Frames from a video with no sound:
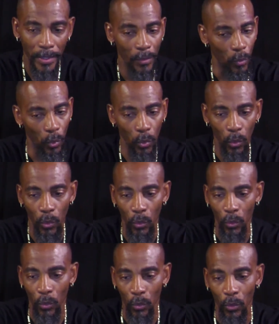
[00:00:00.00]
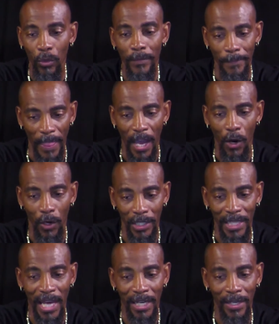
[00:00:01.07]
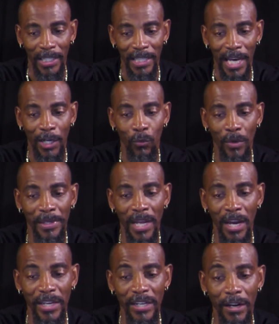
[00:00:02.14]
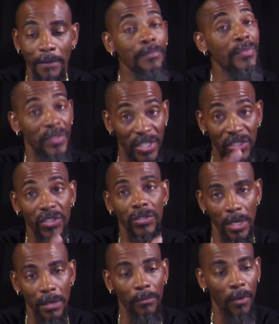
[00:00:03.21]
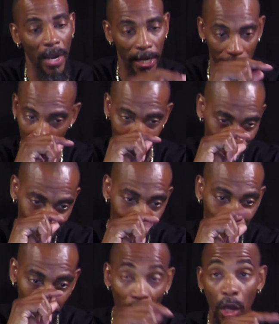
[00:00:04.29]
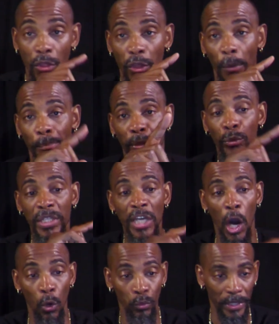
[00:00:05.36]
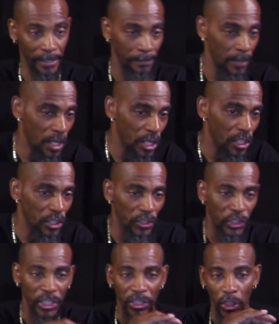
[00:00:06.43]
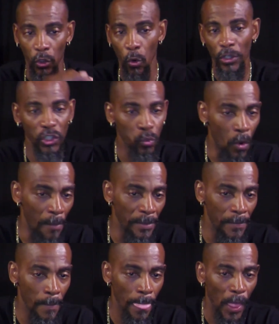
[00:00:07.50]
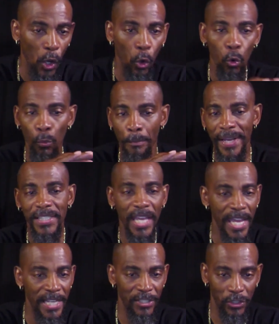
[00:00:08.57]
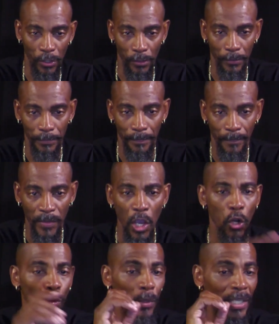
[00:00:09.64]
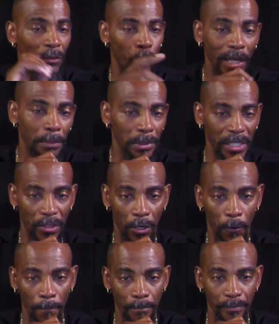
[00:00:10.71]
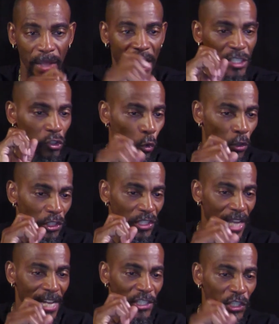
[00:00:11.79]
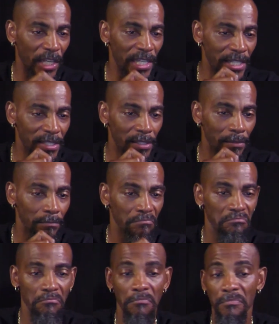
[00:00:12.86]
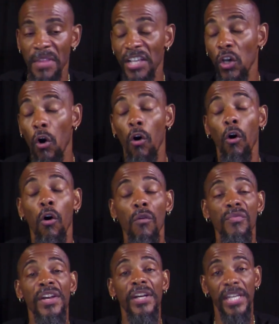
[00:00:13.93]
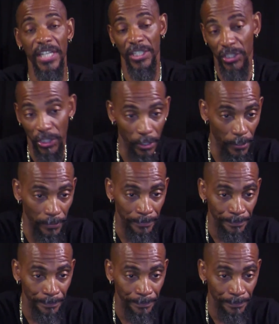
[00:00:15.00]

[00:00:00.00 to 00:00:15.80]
Ooh. Now, a lot of women out here, this is them right here. The beauty only. She's a gorgeous woman who makes heads turn. Regrettably, though, as gorgeous as she is, that's all there is to her.